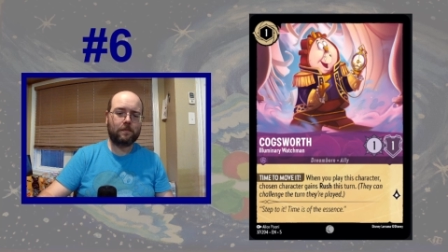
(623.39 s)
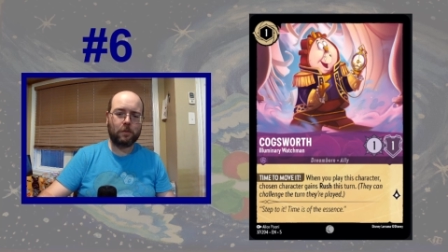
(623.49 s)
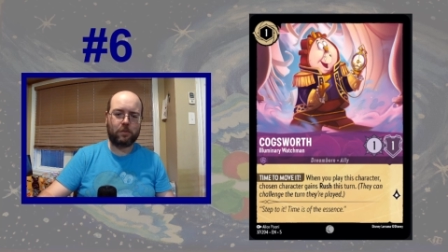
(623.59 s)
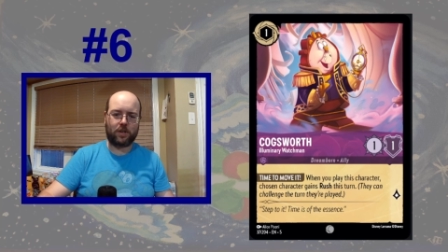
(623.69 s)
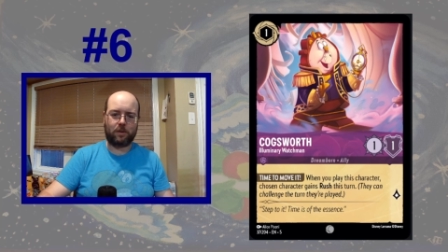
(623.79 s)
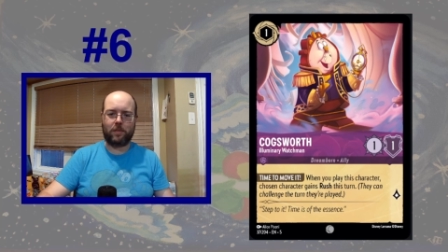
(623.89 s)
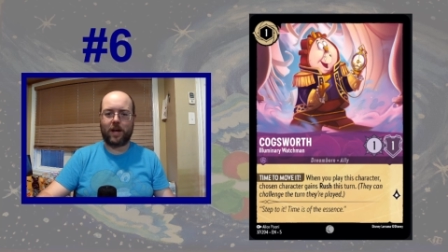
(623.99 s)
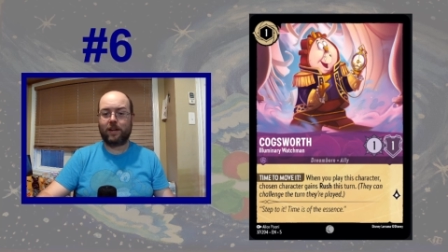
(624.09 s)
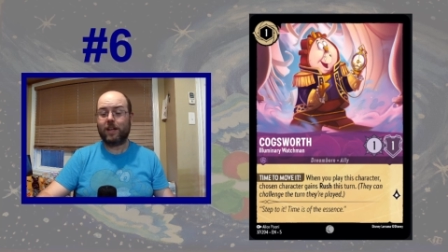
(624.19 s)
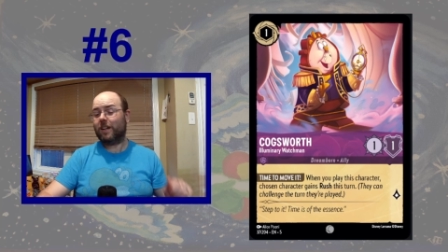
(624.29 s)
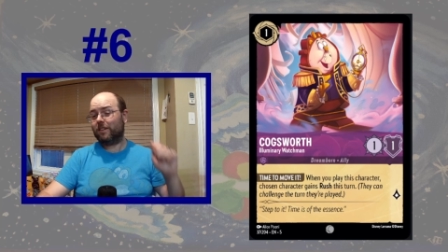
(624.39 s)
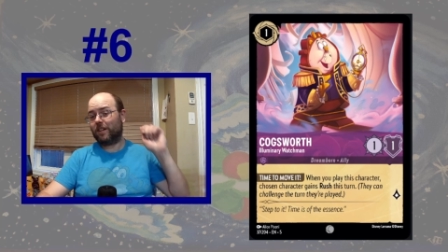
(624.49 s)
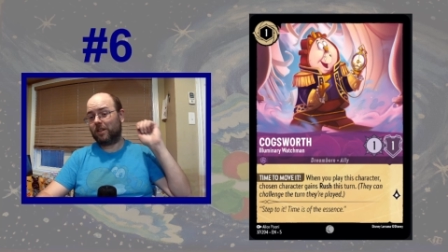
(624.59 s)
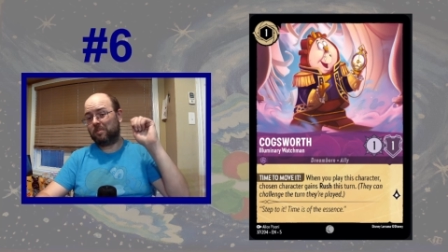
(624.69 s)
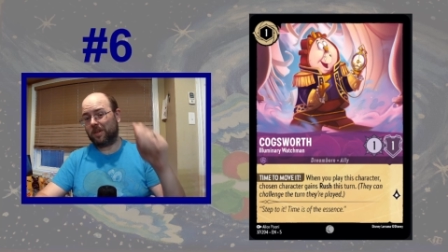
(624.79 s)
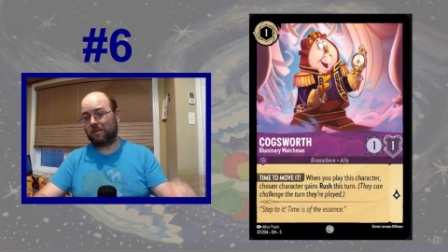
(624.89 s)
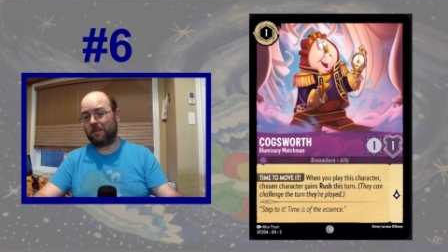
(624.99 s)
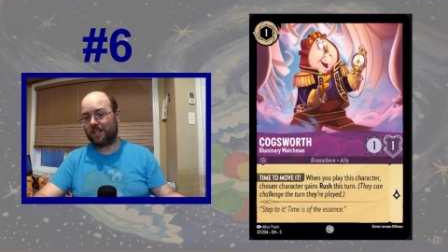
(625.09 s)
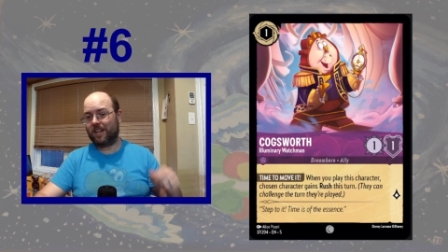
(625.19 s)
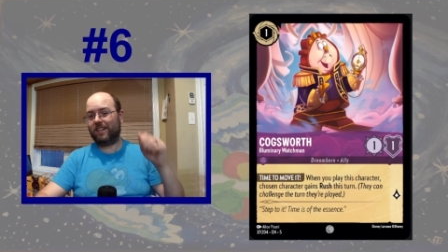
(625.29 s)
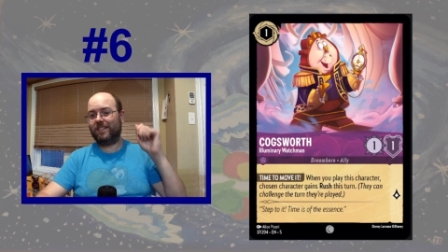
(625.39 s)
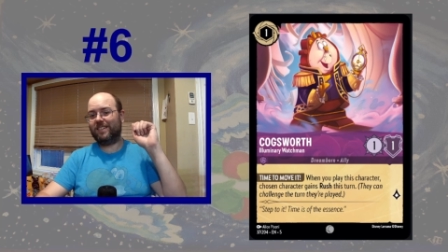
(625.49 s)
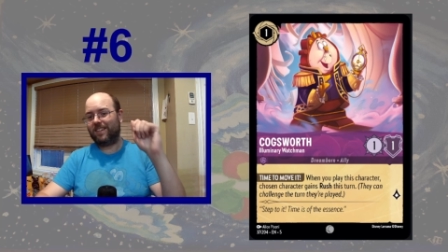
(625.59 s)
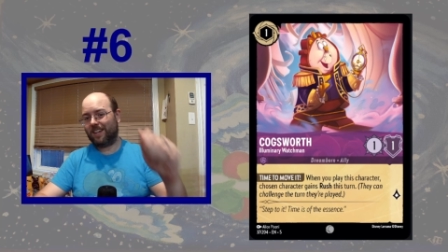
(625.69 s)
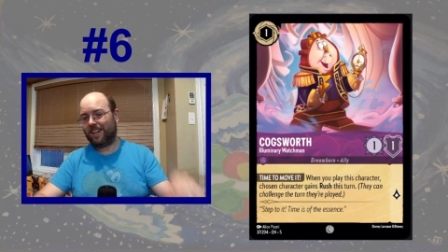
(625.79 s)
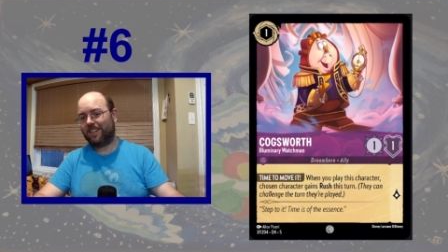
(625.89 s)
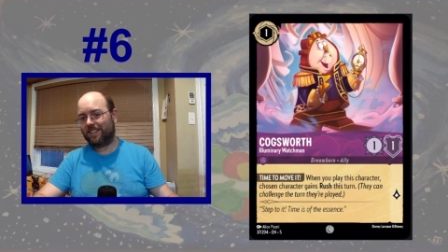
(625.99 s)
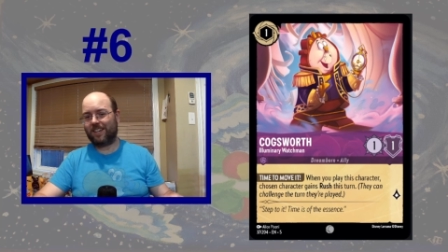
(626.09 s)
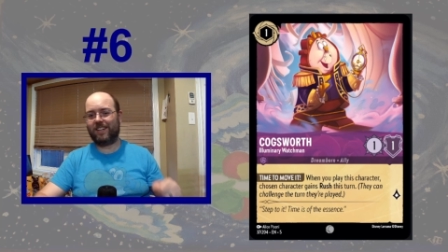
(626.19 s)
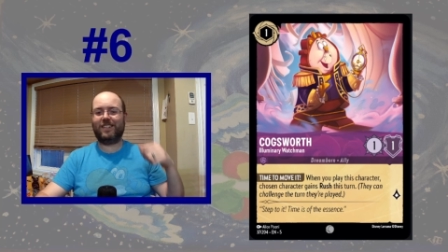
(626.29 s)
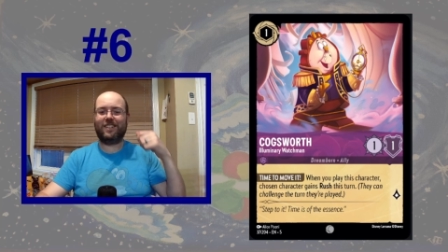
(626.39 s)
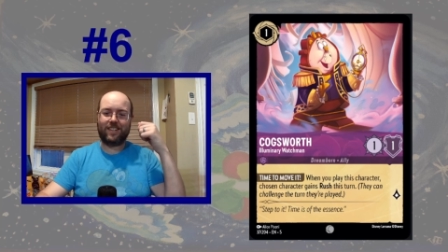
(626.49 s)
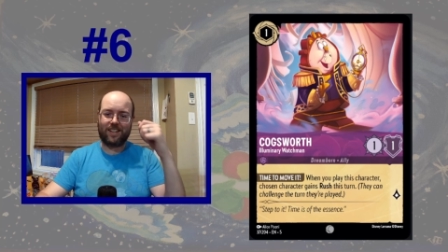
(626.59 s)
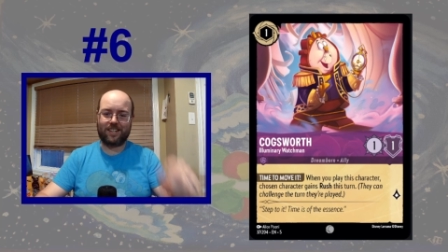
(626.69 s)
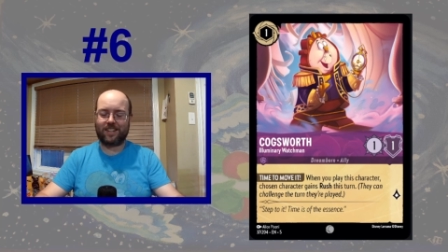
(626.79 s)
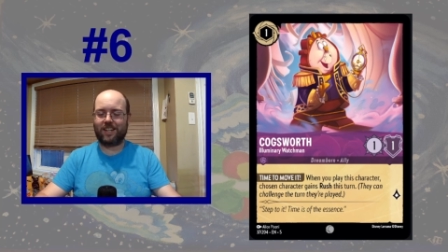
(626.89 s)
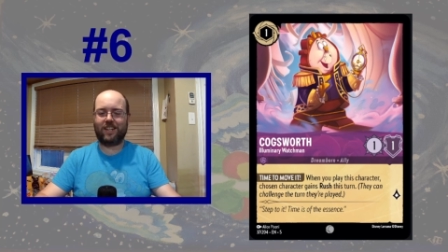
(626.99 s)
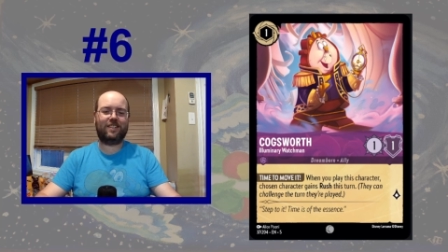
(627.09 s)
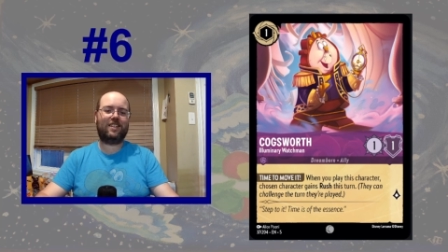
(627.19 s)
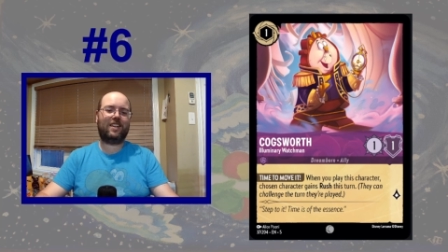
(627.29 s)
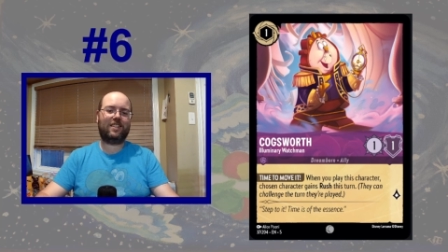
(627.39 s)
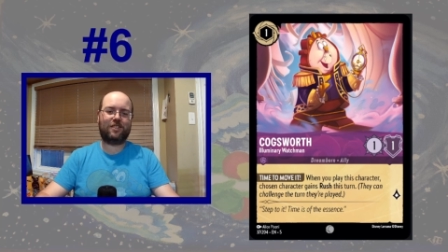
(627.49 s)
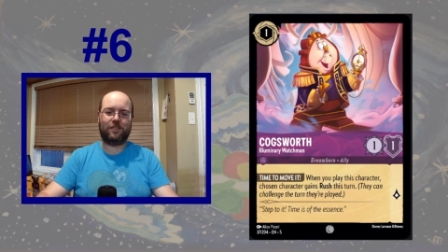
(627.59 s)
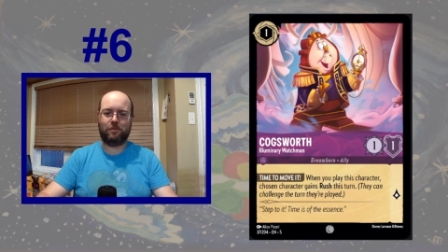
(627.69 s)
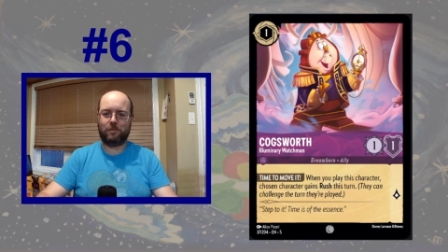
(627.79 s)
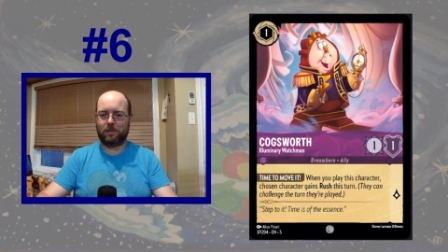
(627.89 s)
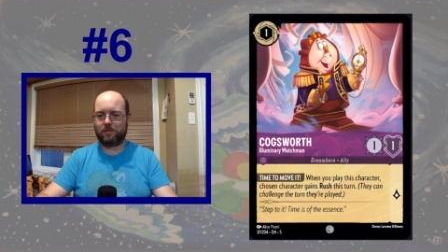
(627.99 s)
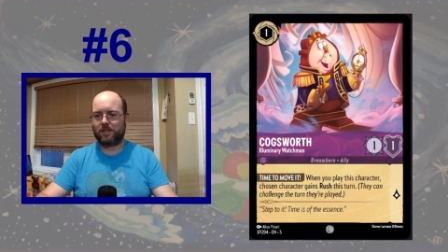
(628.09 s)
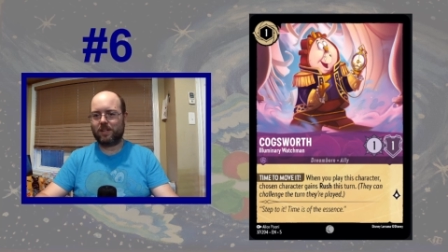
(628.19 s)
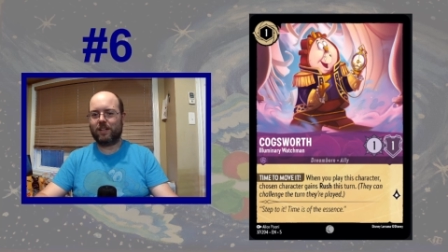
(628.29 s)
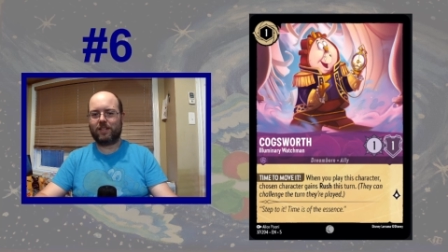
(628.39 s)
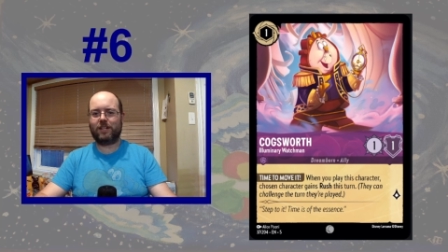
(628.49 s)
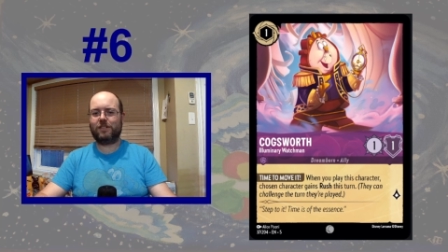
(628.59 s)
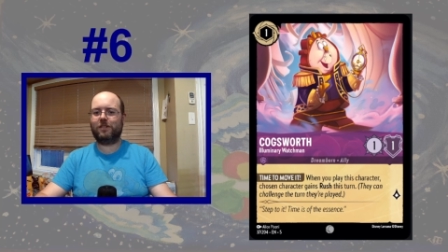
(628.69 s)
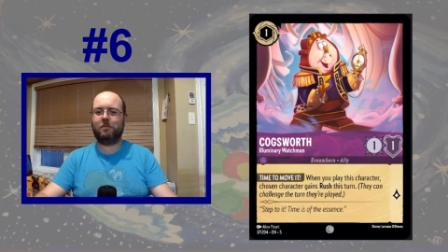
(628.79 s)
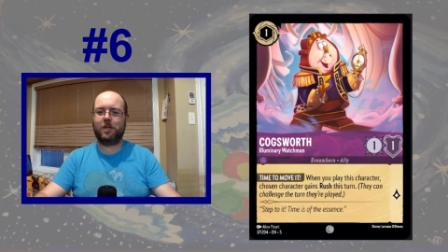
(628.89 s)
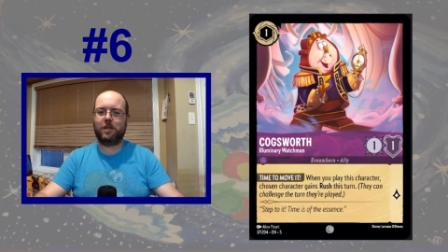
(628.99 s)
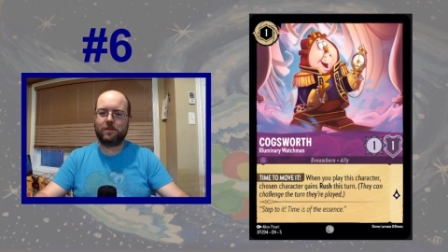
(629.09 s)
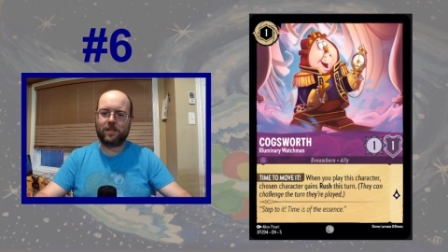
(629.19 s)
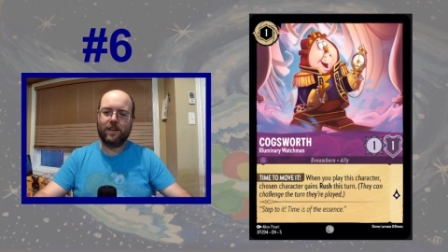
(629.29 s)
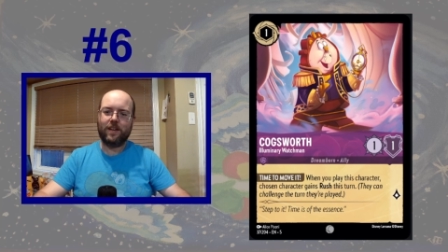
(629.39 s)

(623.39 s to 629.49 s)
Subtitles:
bring him back, you get to play him again and again and again, thanks to the memes.